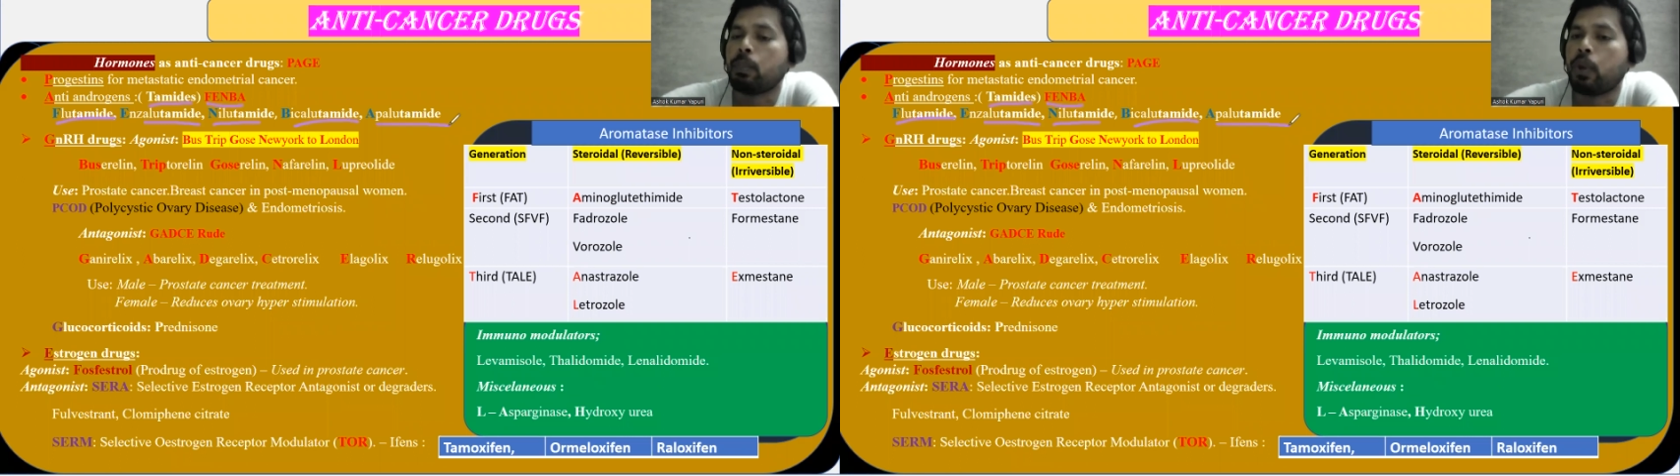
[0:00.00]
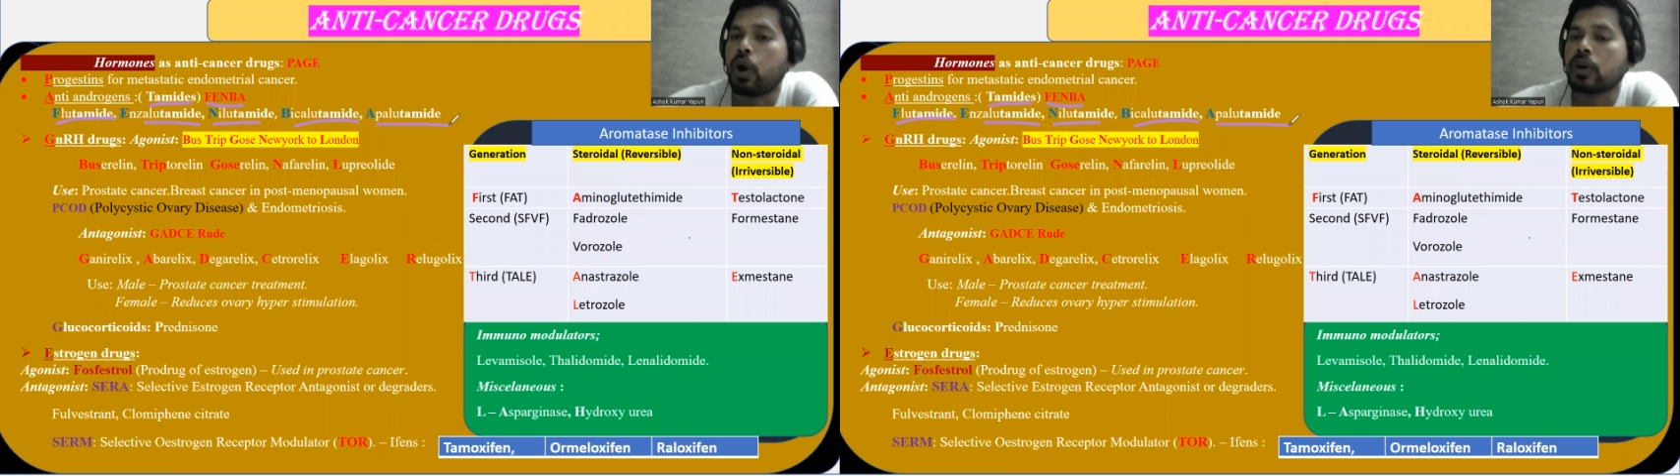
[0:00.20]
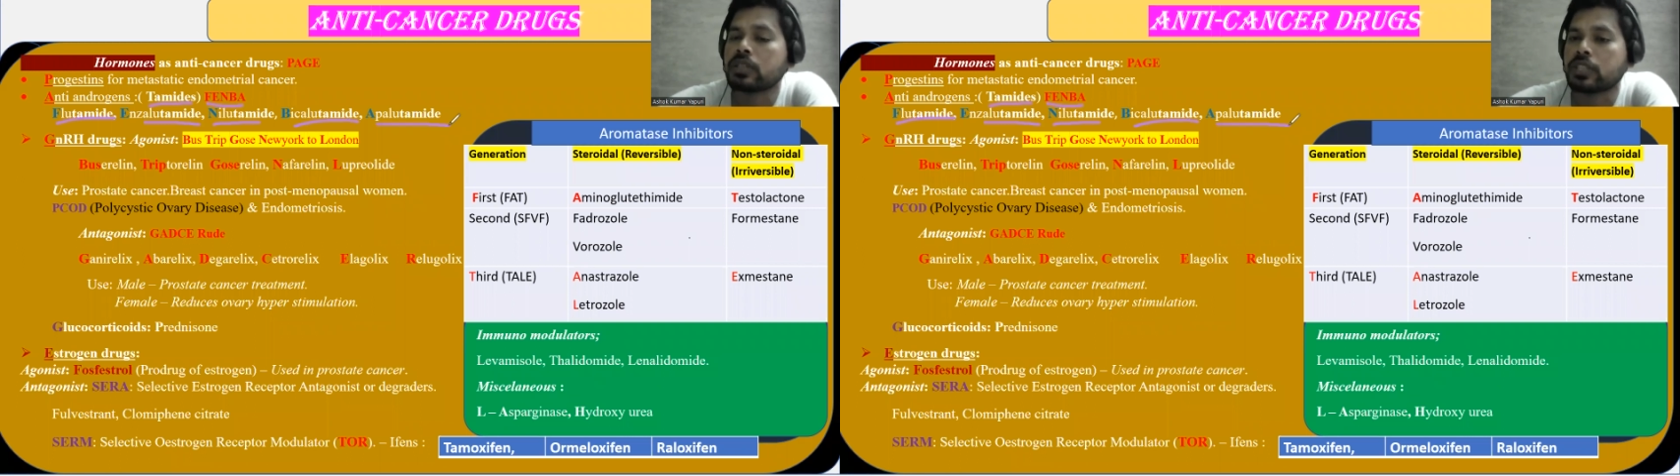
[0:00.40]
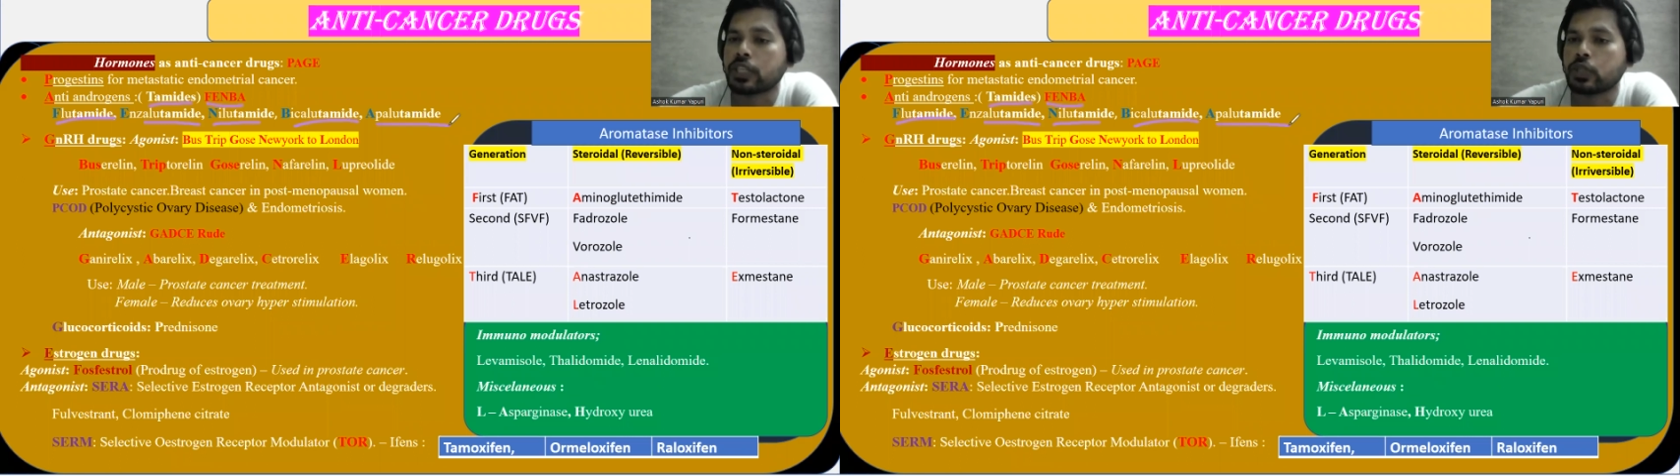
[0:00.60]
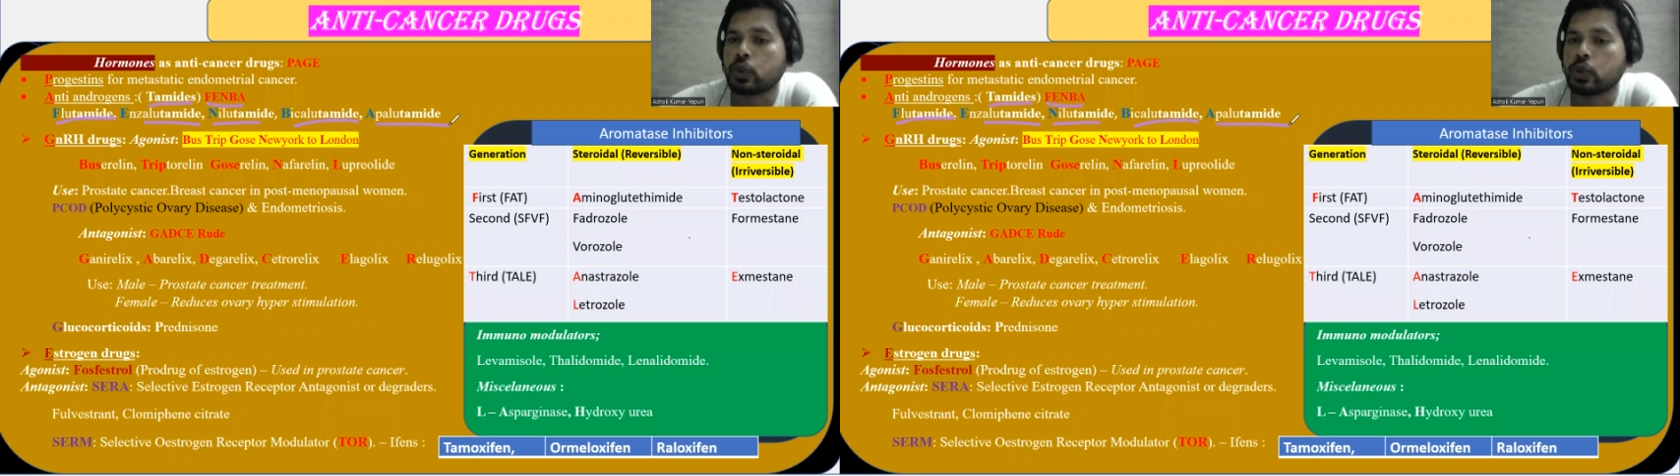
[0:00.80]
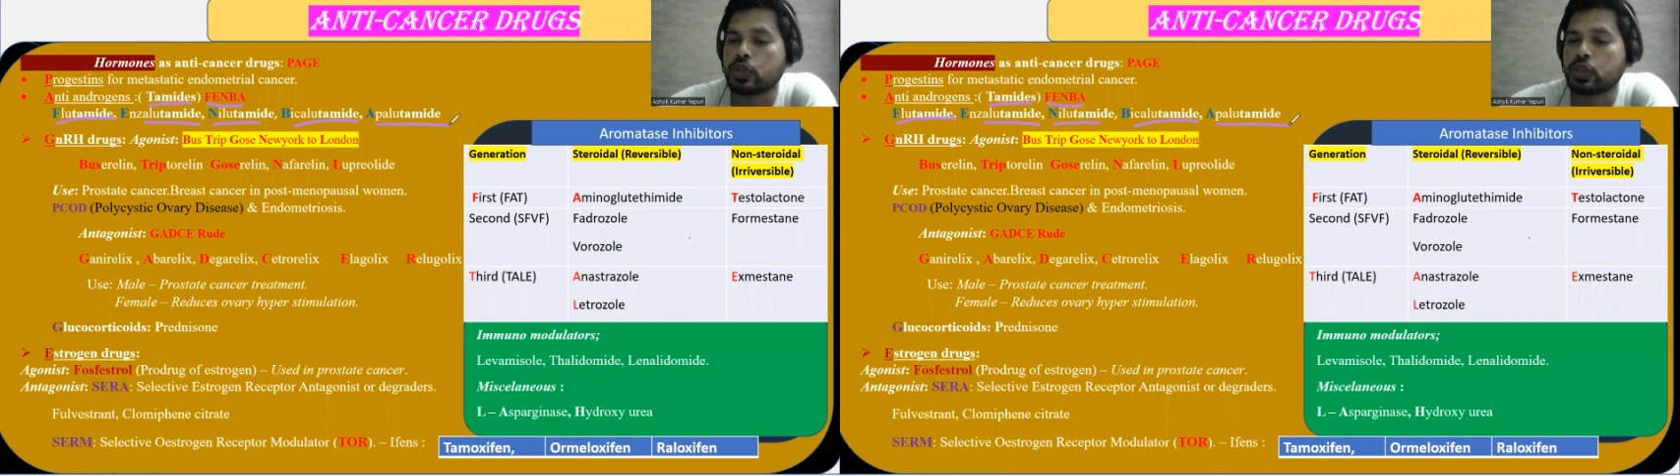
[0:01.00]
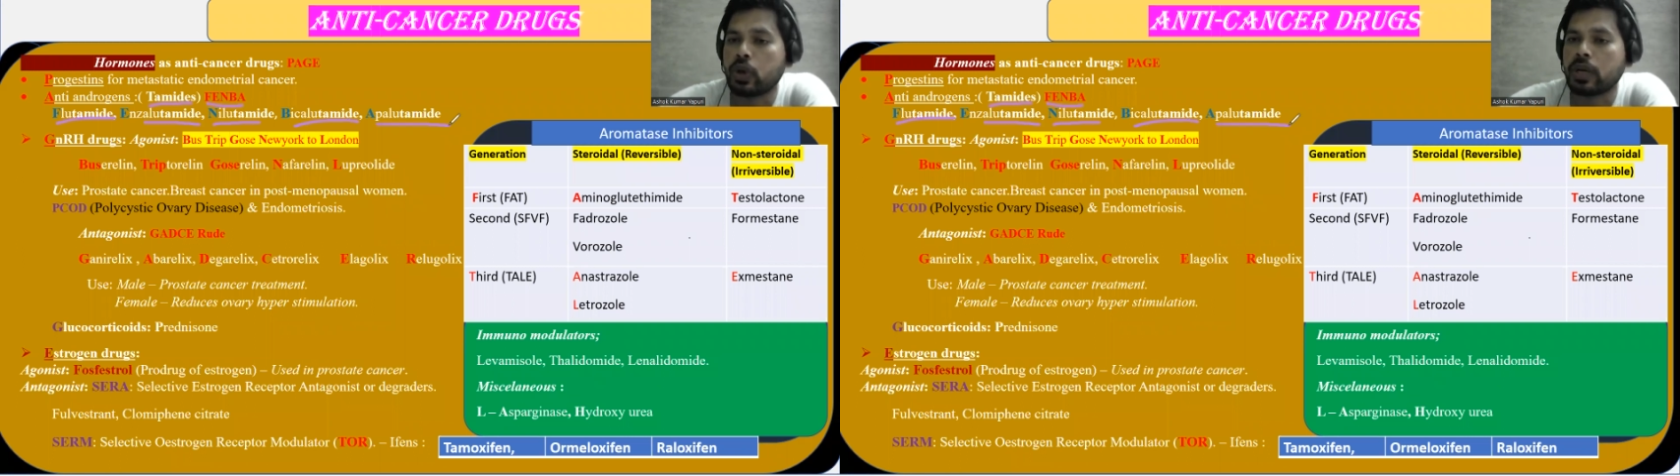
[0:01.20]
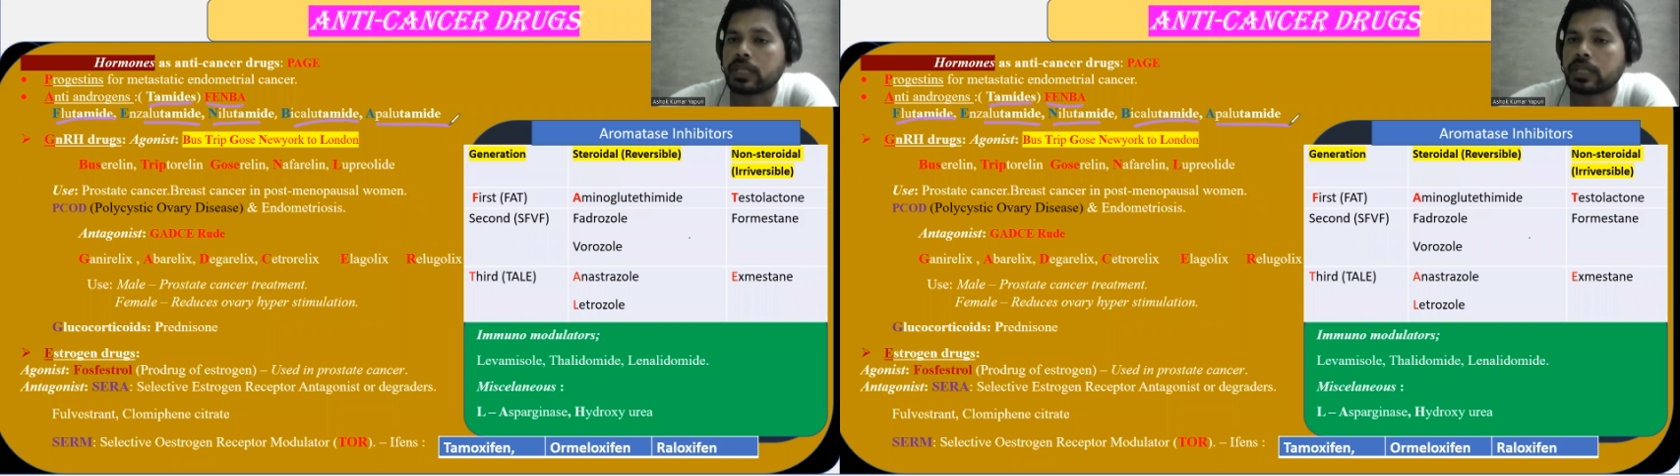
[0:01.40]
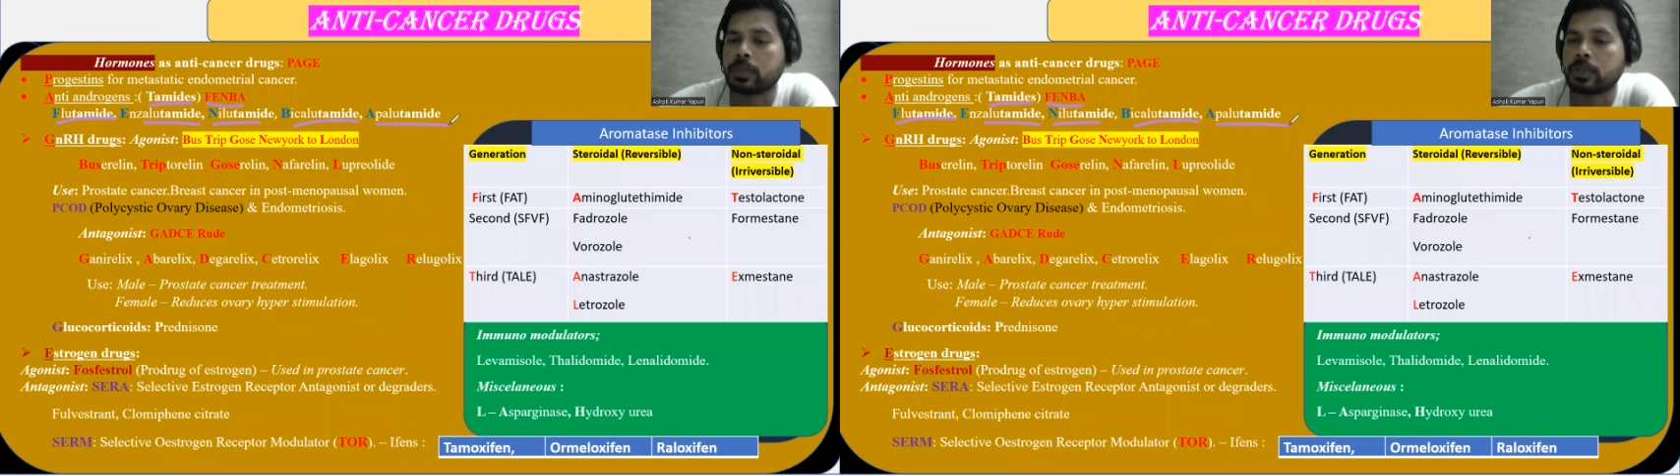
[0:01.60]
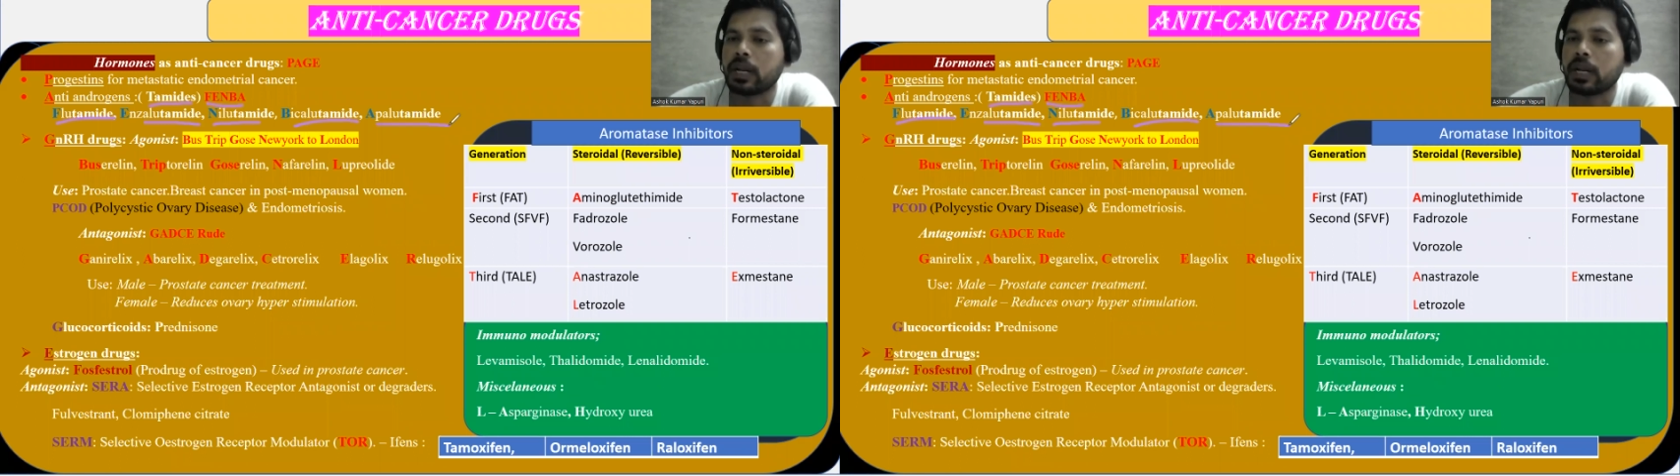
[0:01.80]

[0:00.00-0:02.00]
blocks testosterone receptor,